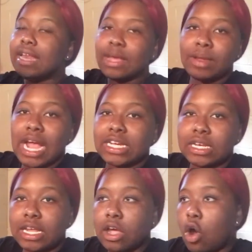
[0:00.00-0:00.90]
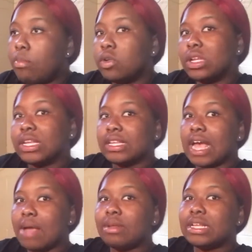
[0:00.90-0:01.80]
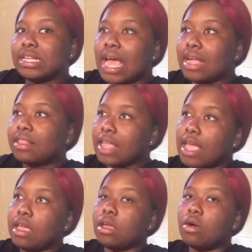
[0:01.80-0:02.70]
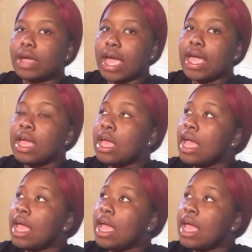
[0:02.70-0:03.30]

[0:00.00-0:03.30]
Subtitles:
DNB Nation did almost the same exact thing, okay?